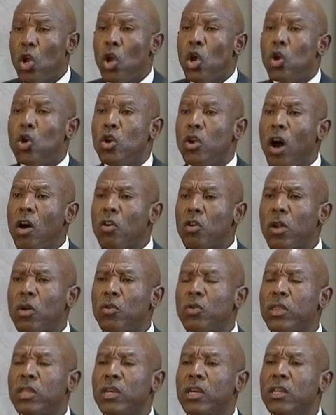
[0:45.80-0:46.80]
Low
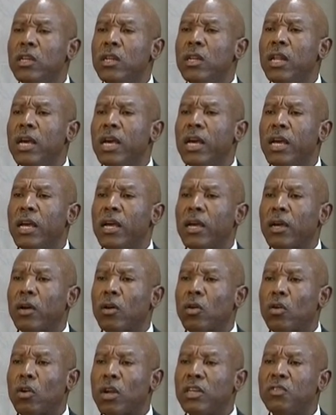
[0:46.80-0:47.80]
growth in
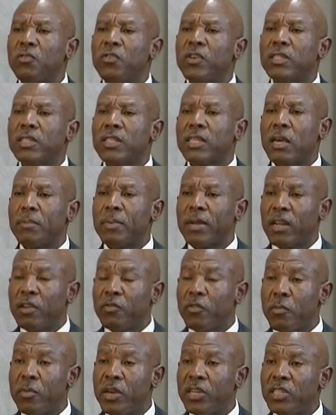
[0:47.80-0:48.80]
gross fixed capital
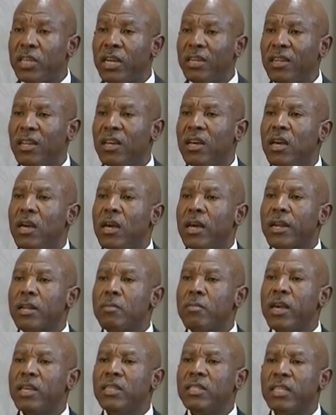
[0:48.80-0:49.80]
formation
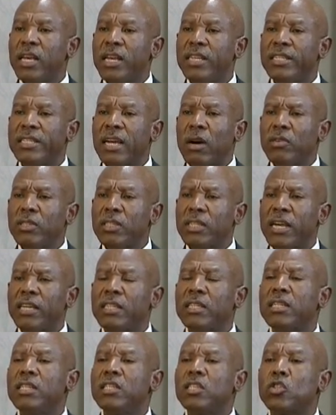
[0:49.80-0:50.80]
remains a
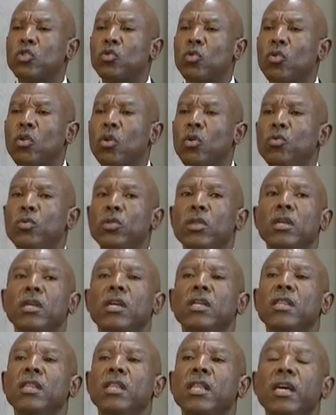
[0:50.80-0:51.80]
downside risk to growth
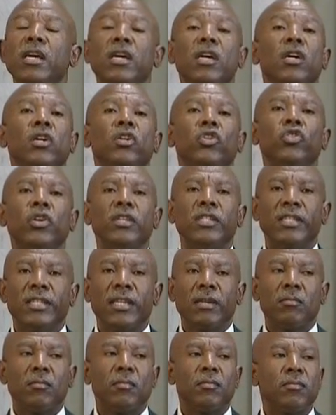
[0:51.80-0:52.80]
in the short
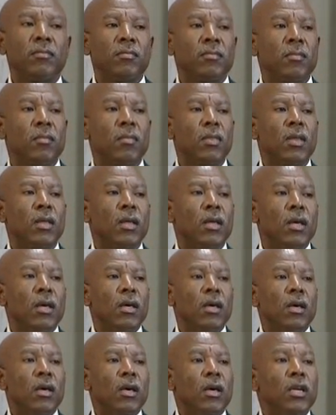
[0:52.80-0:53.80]
term.
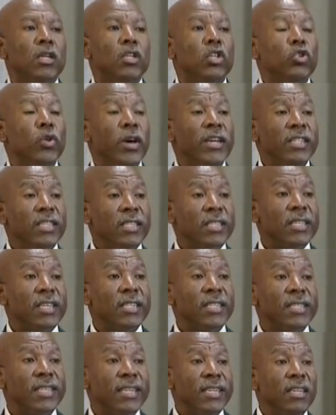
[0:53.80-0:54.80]
In
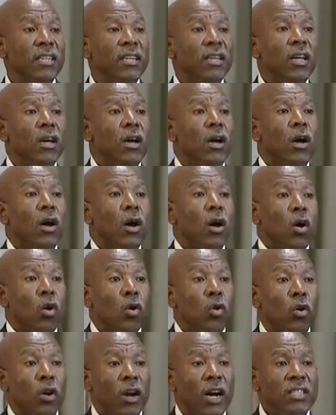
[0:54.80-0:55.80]
2016,
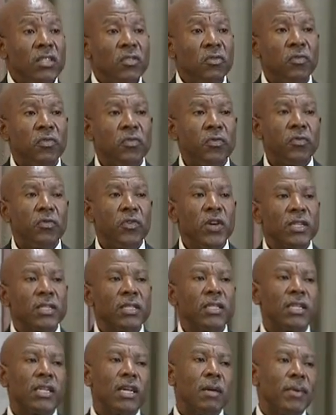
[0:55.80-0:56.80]
gross
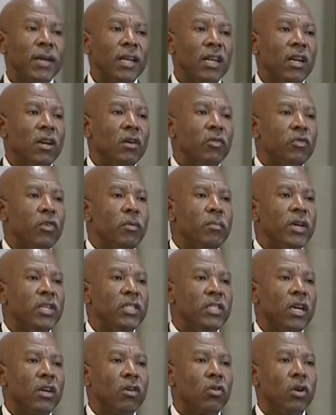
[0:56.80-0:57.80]
fixed capital
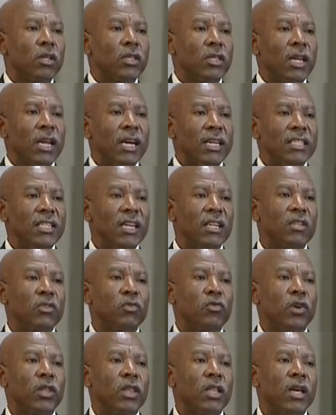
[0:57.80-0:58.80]
formation contracted
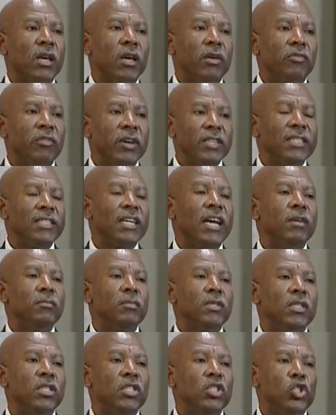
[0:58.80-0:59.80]
for the first time
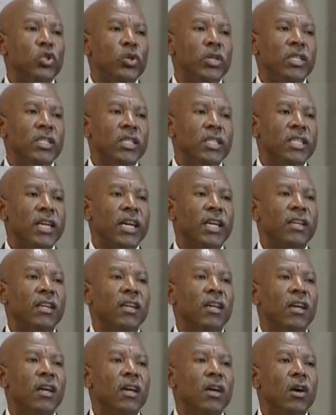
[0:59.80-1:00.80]
since 2010,
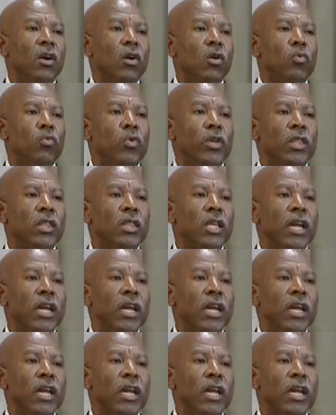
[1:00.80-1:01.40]
with the